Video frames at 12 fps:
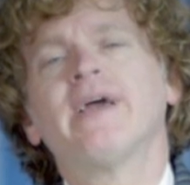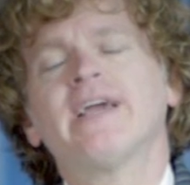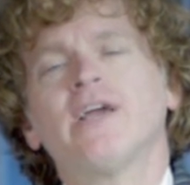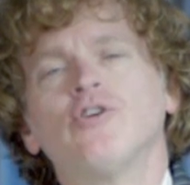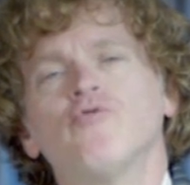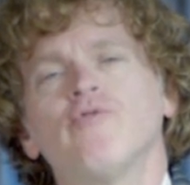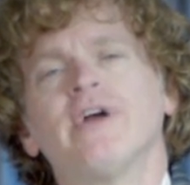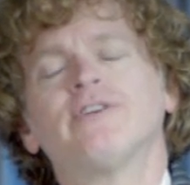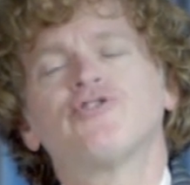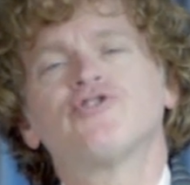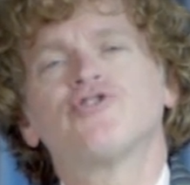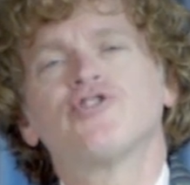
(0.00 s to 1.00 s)
making you
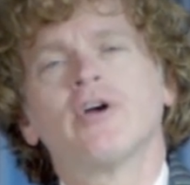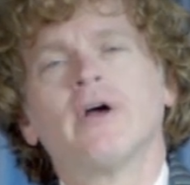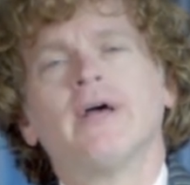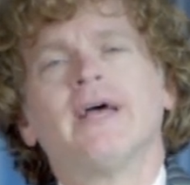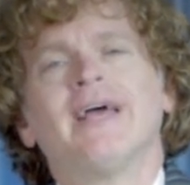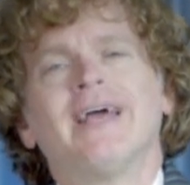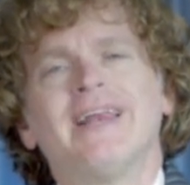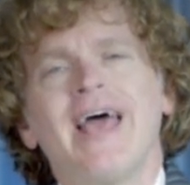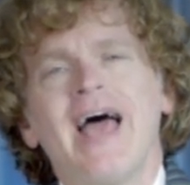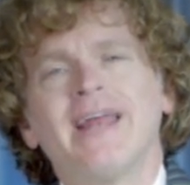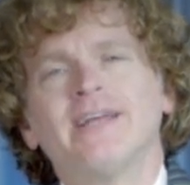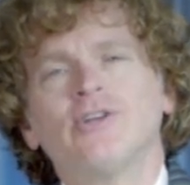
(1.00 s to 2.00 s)
rich and
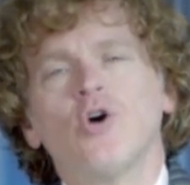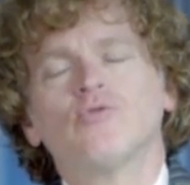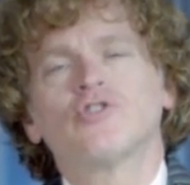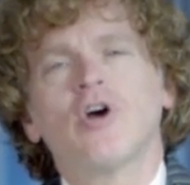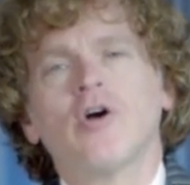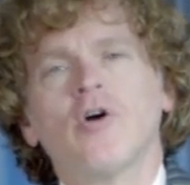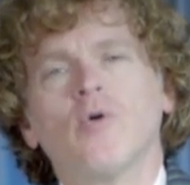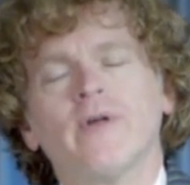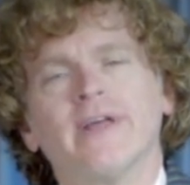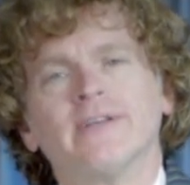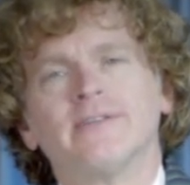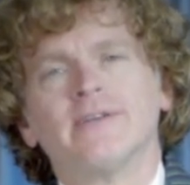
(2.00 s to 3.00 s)
adding no sorrow
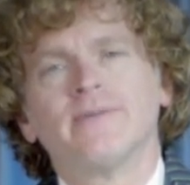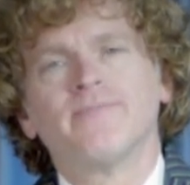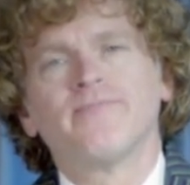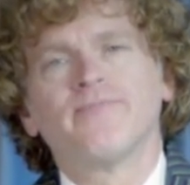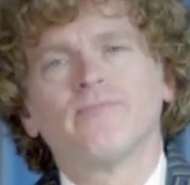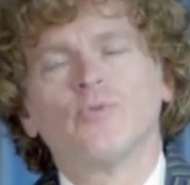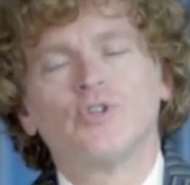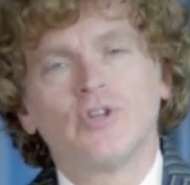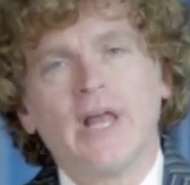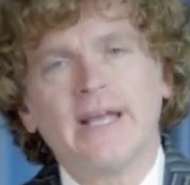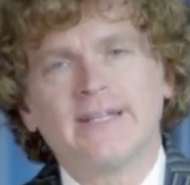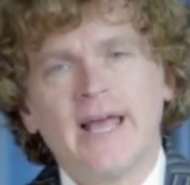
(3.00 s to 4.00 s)
with it would
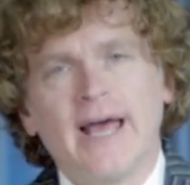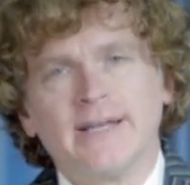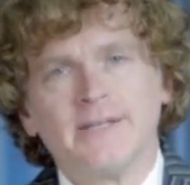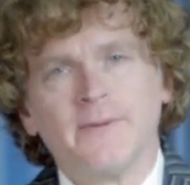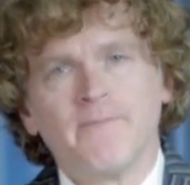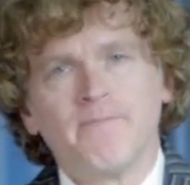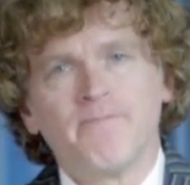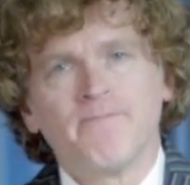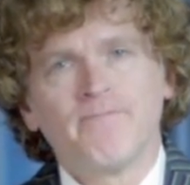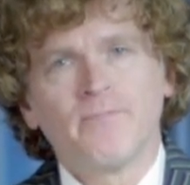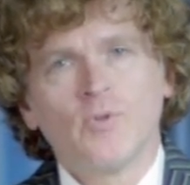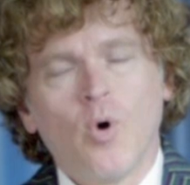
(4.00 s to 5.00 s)
you like that
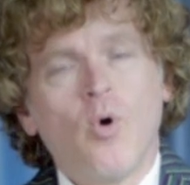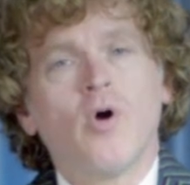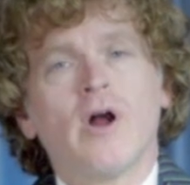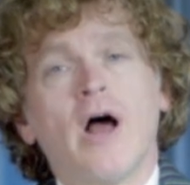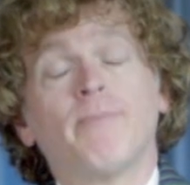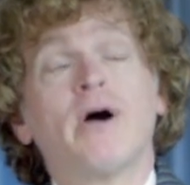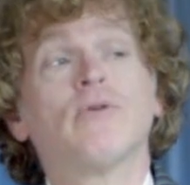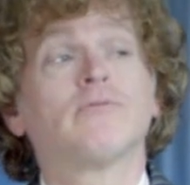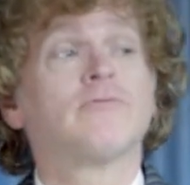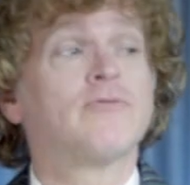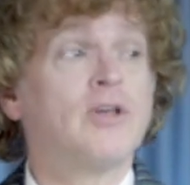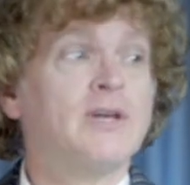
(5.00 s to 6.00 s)
or how
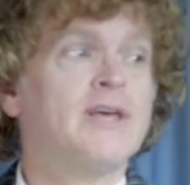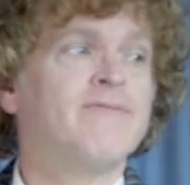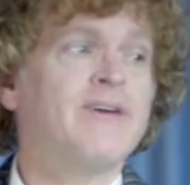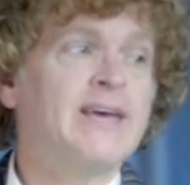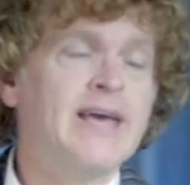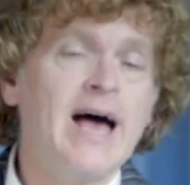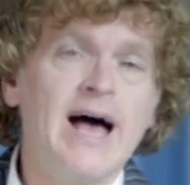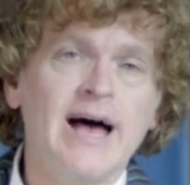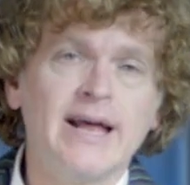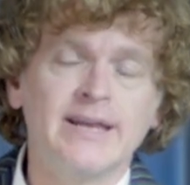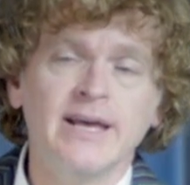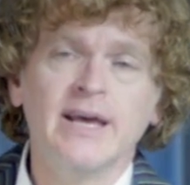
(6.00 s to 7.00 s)
about the living
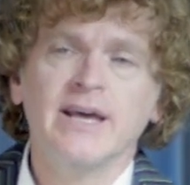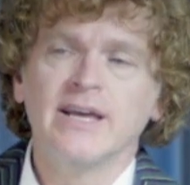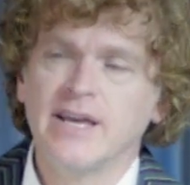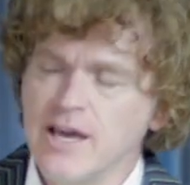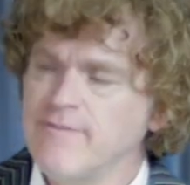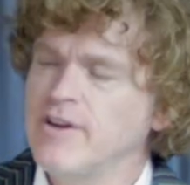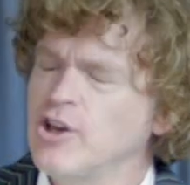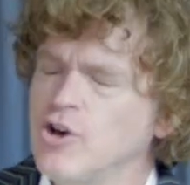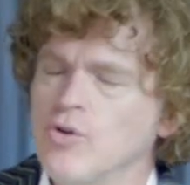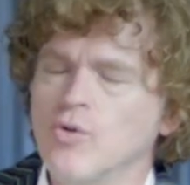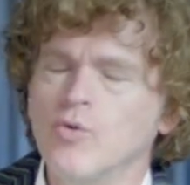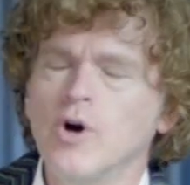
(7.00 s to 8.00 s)
God giving
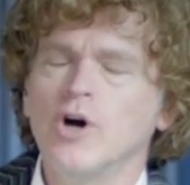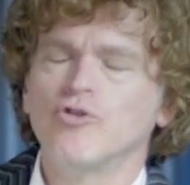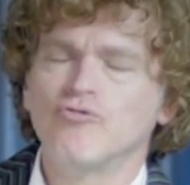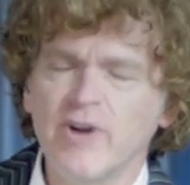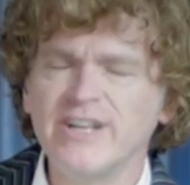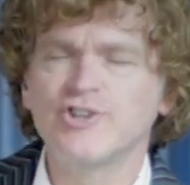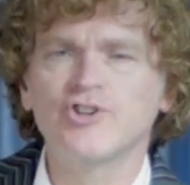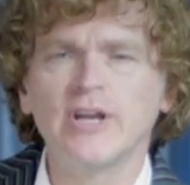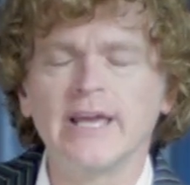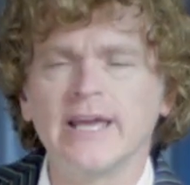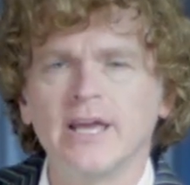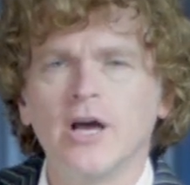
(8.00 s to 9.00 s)
you
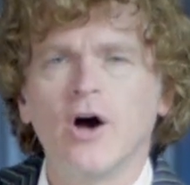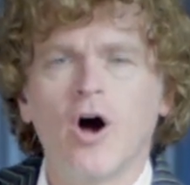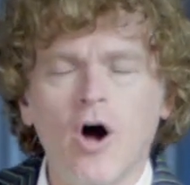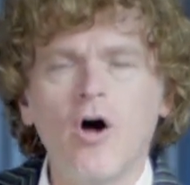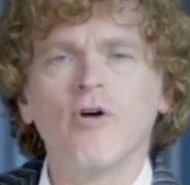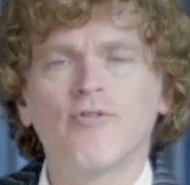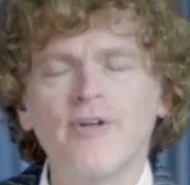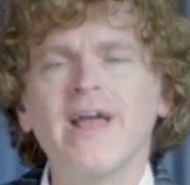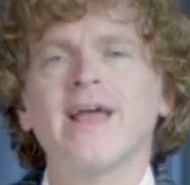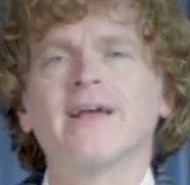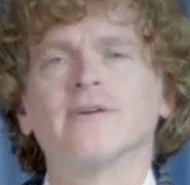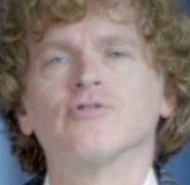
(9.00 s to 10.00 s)
richly all
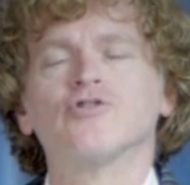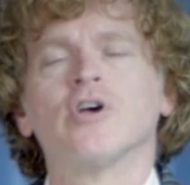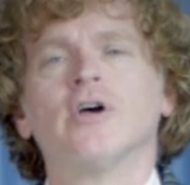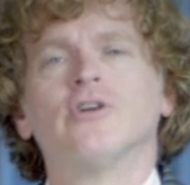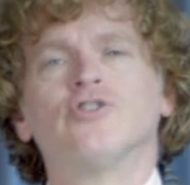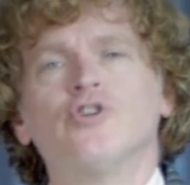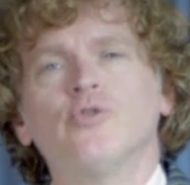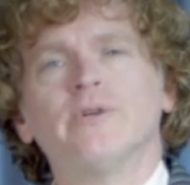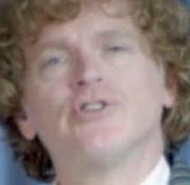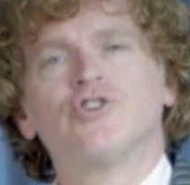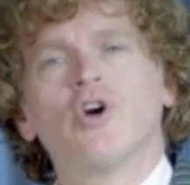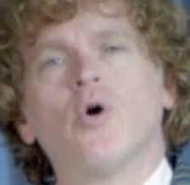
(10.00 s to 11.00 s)
things to
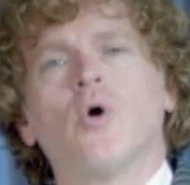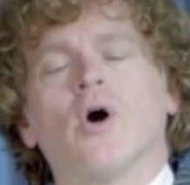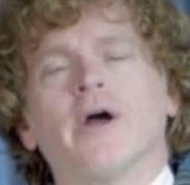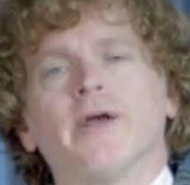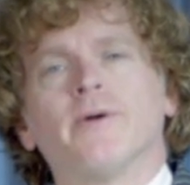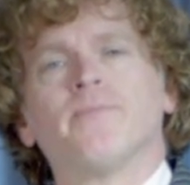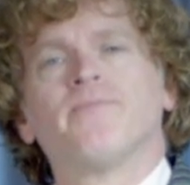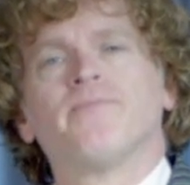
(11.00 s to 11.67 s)
enjoy